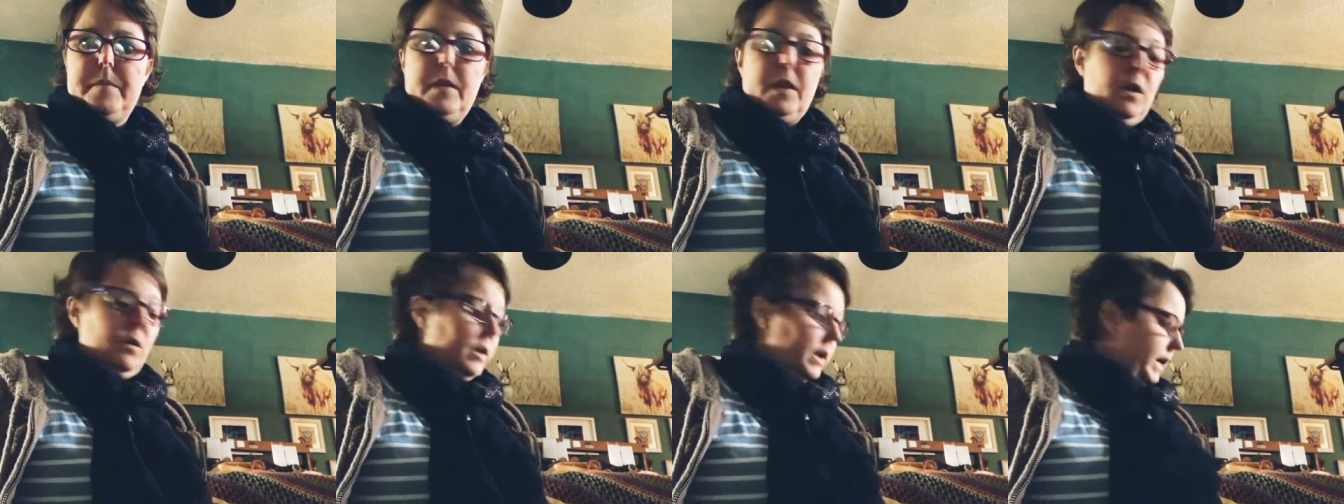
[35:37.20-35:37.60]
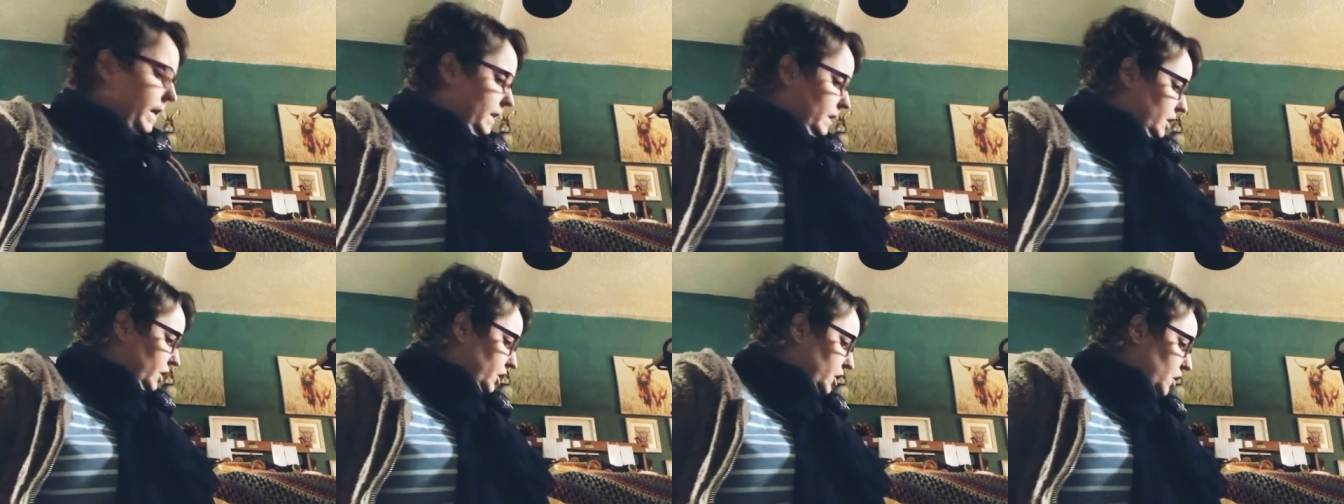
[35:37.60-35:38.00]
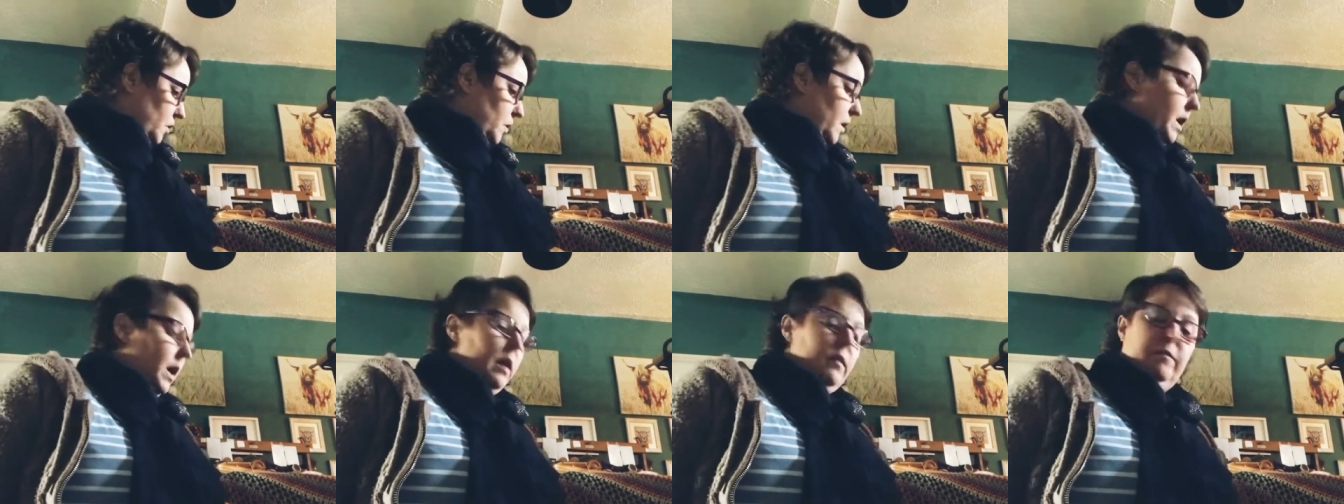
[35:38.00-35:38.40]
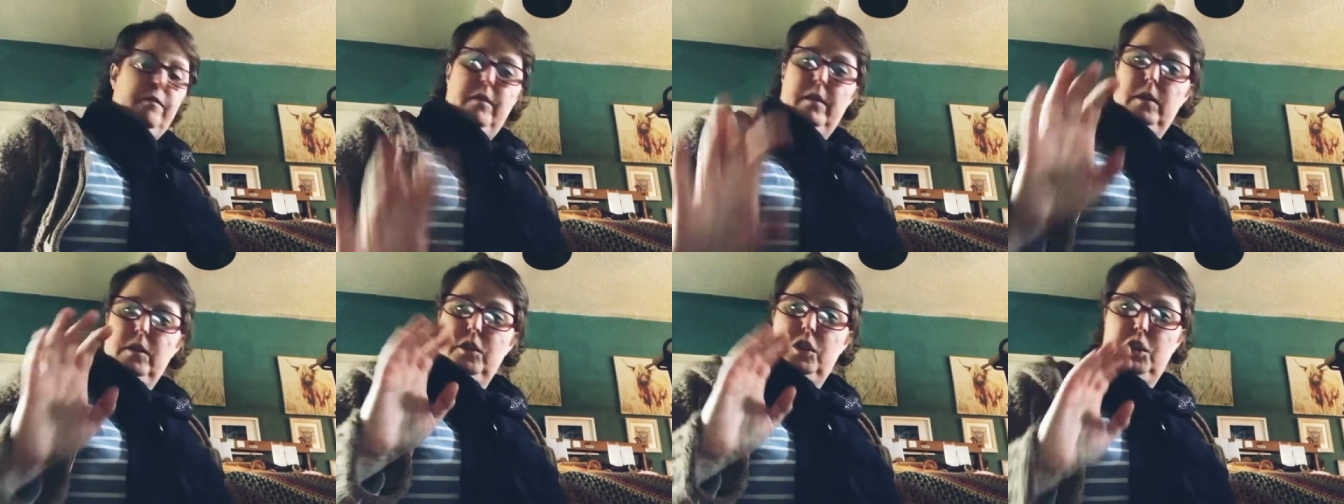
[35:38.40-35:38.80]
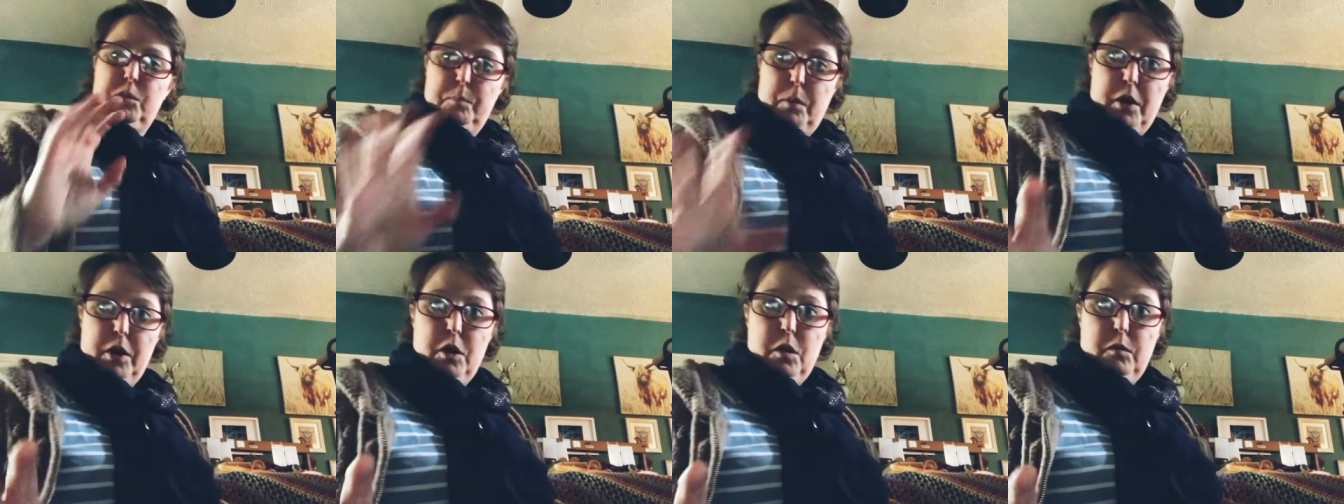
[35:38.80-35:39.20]
Okay, so I've
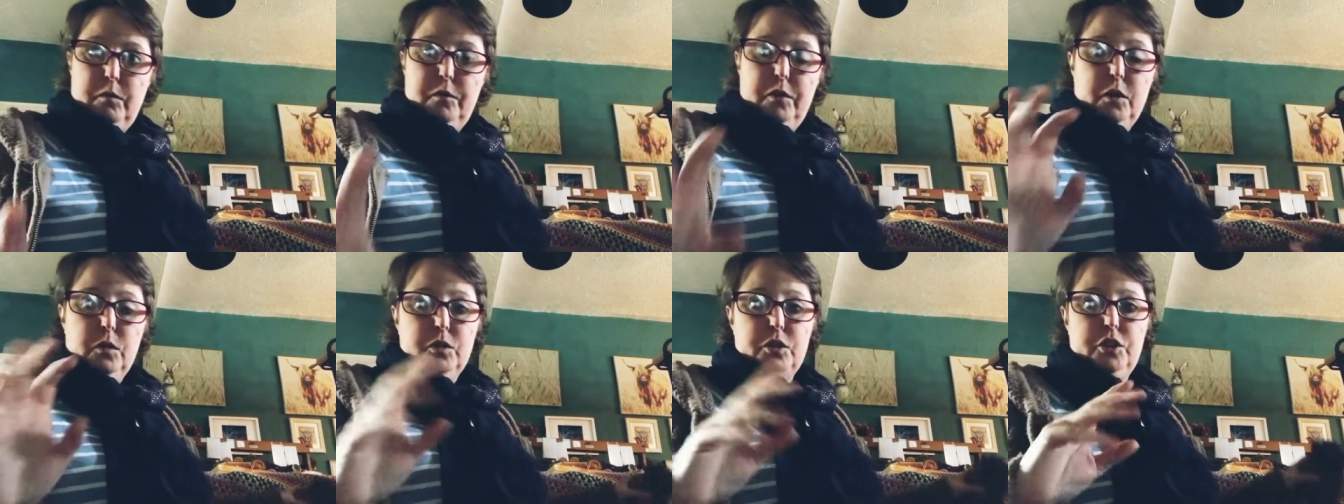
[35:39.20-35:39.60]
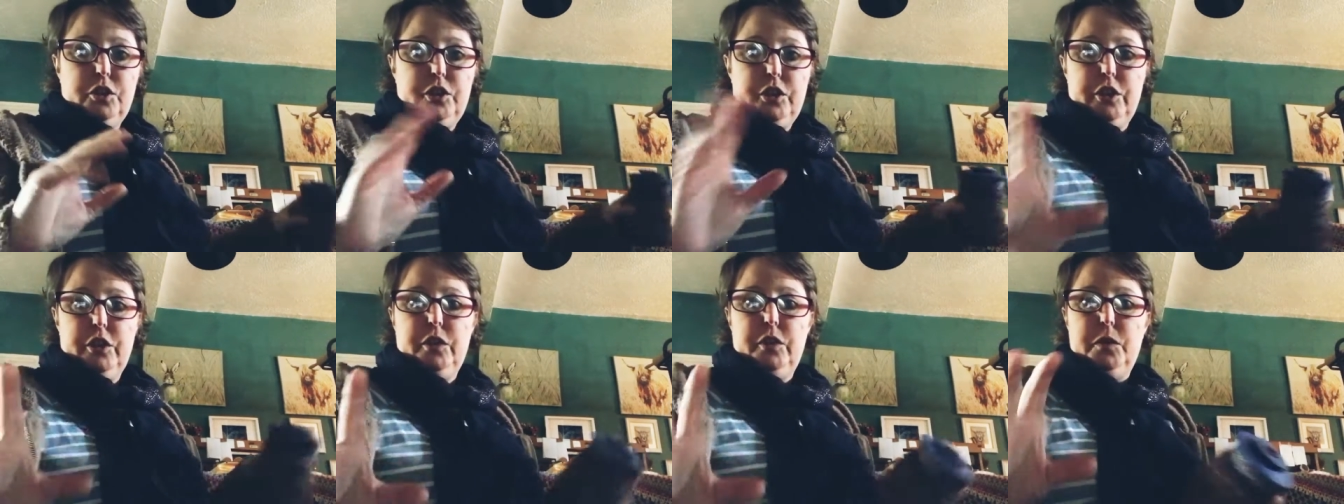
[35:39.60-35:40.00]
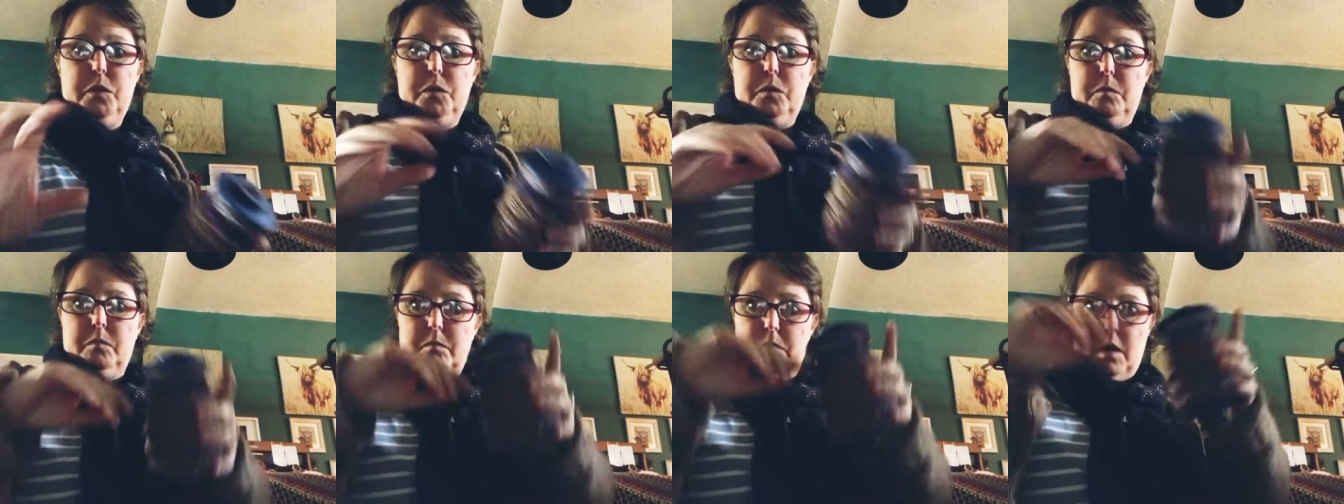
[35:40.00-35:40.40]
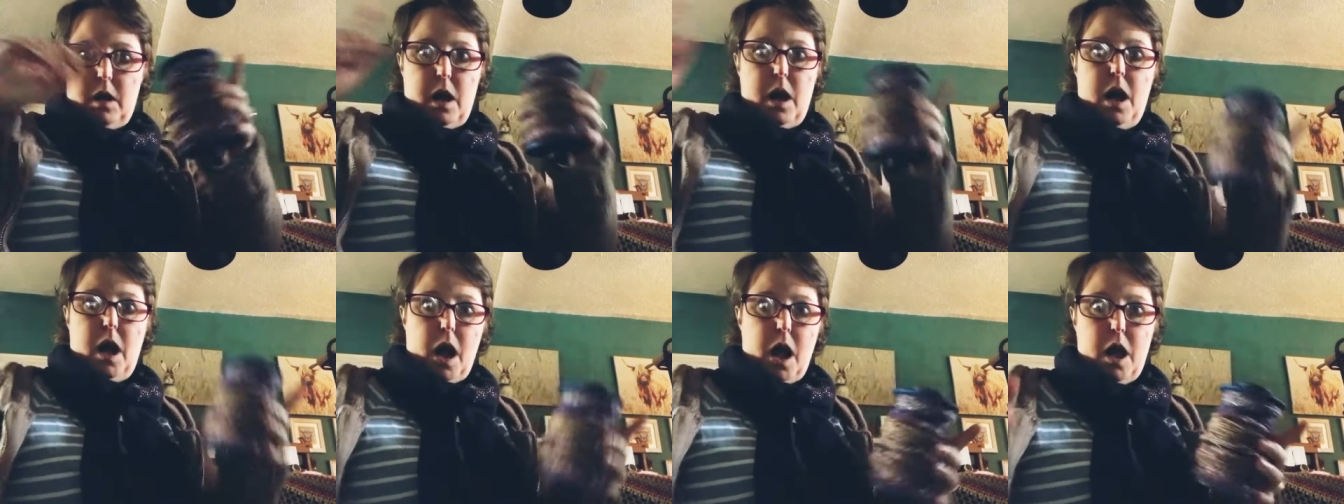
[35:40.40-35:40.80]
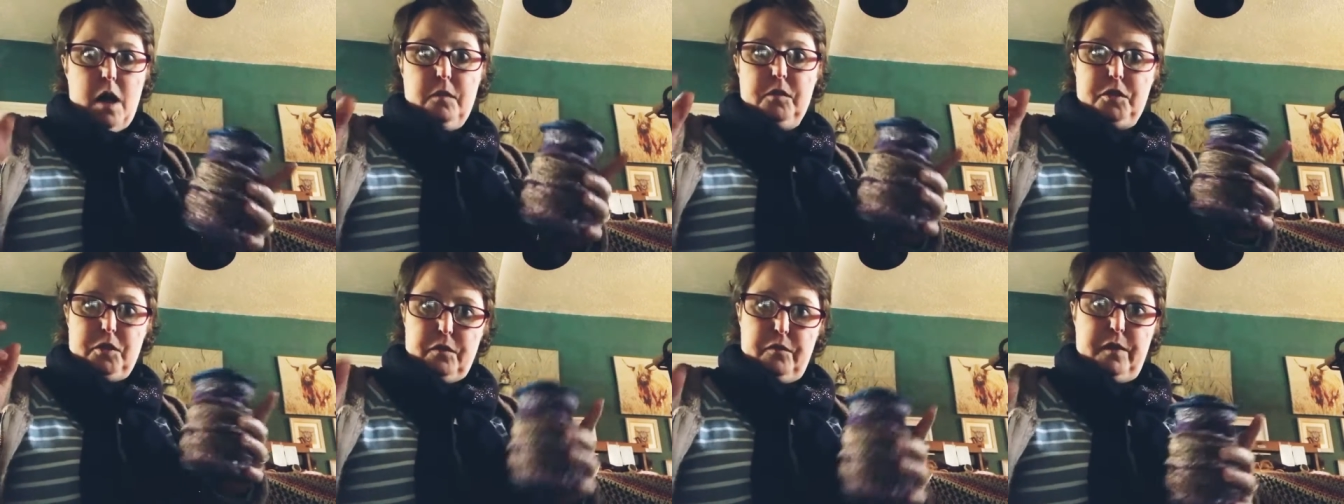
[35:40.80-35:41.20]
spun off those two
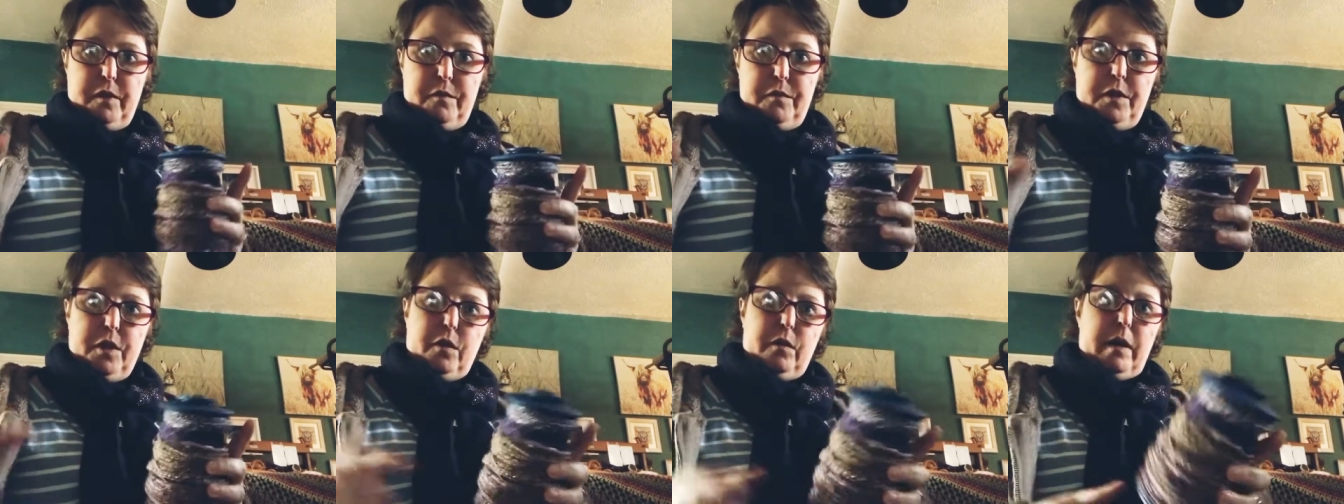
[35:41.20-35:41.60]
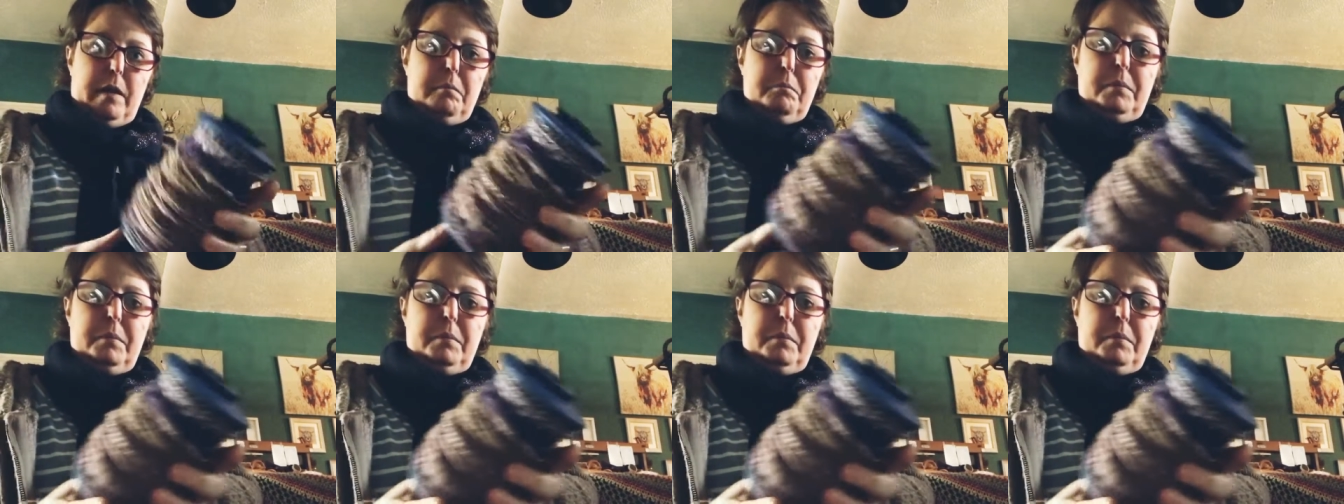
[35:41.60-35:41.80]
halves, the 50 gram